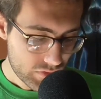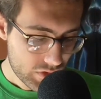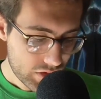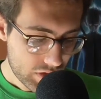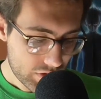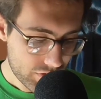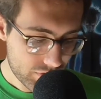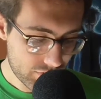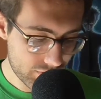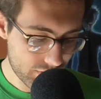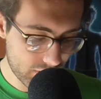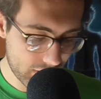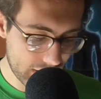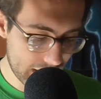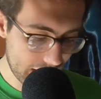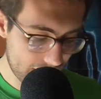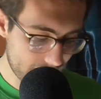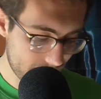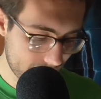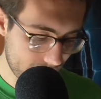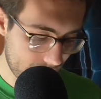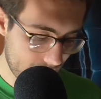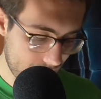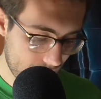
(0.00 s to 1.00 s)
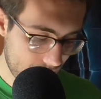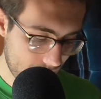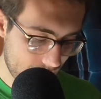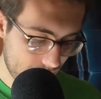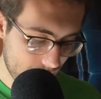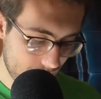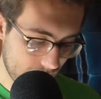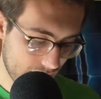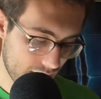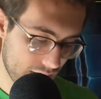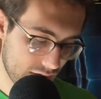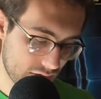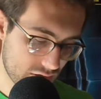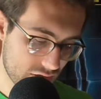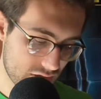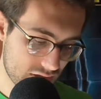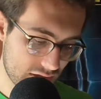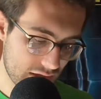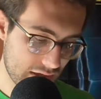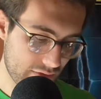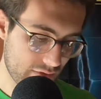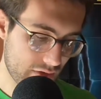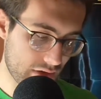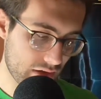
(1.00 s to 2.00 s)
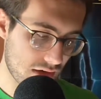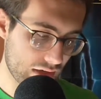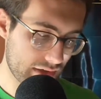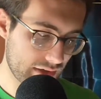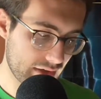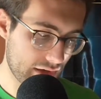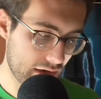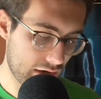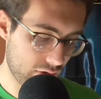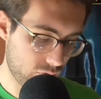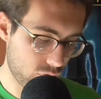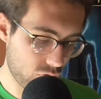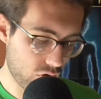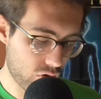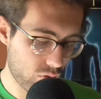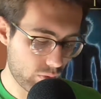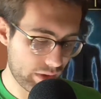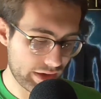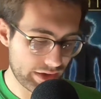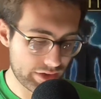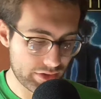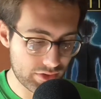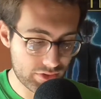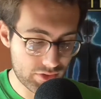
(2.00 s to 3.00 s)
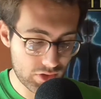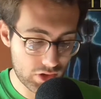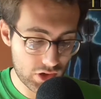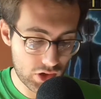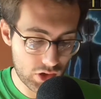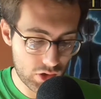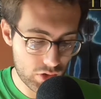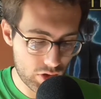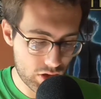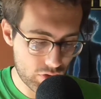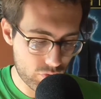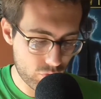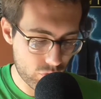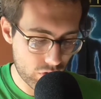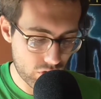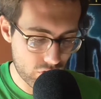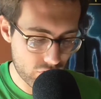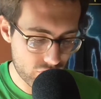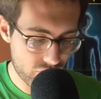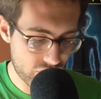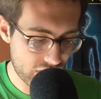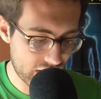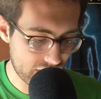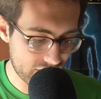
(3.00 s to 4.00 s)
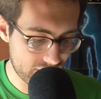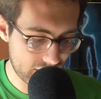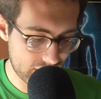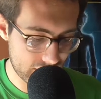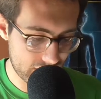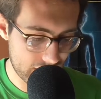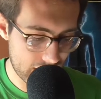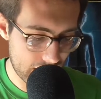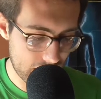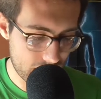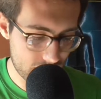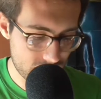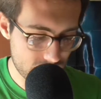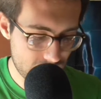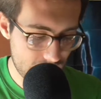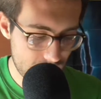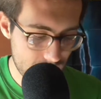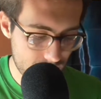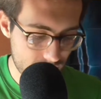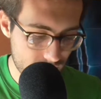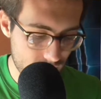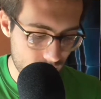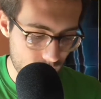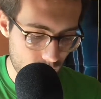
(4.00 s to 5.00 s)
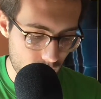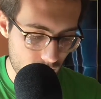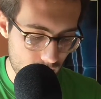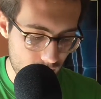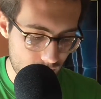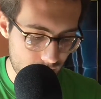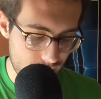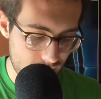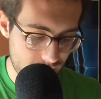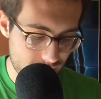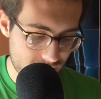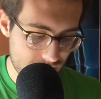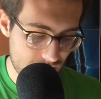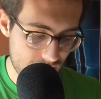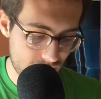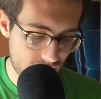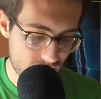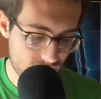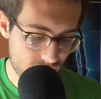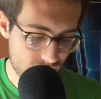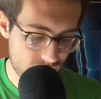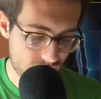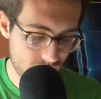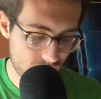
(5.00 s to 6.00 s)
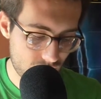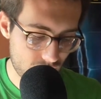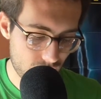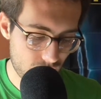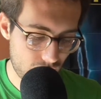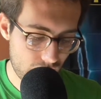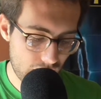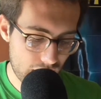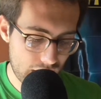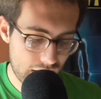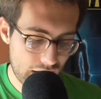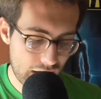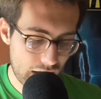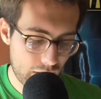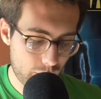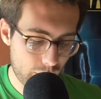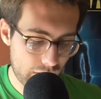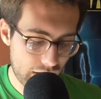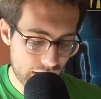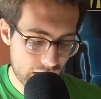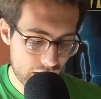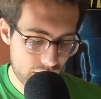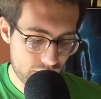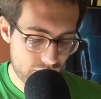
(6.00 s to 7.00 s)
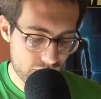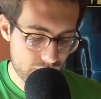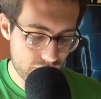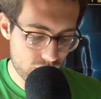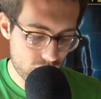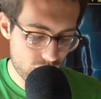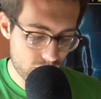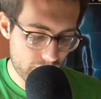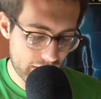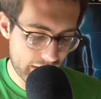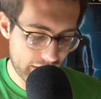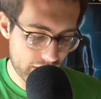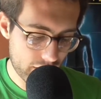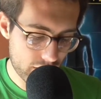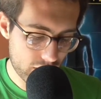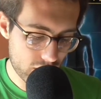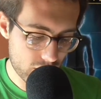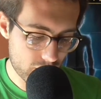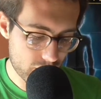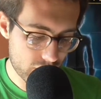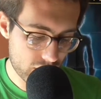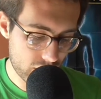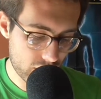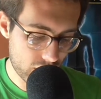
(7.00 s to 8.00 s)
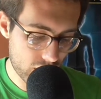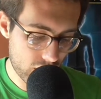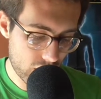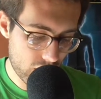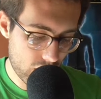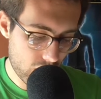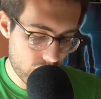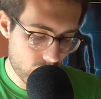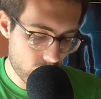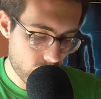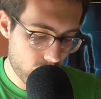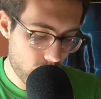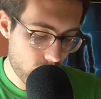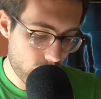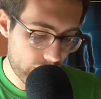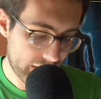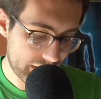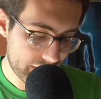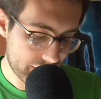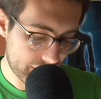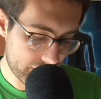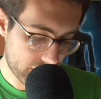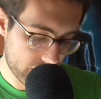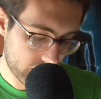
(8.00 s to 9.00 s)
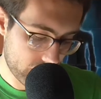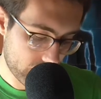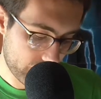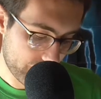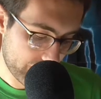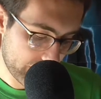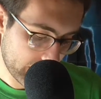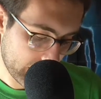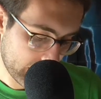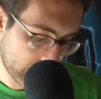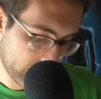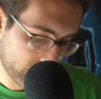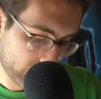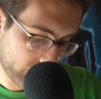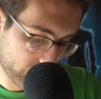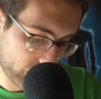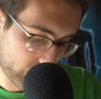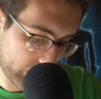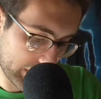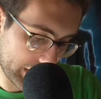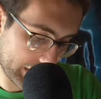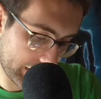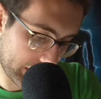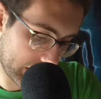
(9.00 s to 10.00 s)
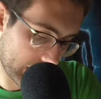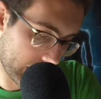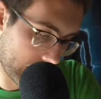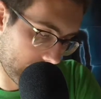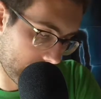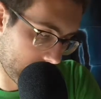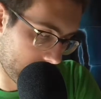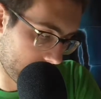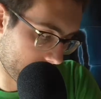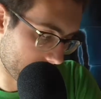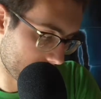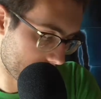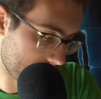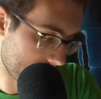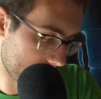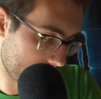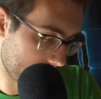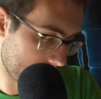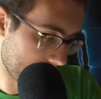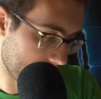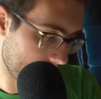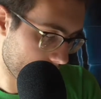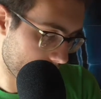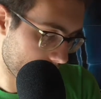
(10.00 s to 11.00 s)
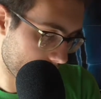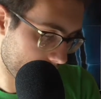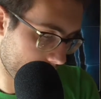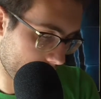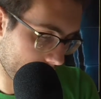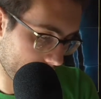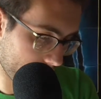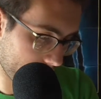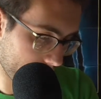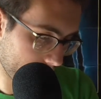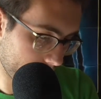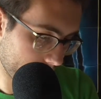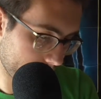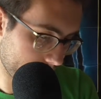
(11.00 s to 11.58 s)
So let's say, just to give you an idea of what we do if we are facing down Chalice on 1 and Chalice on 2 and we had 4 mana open, what we do is we'd cast Gifts Ungiven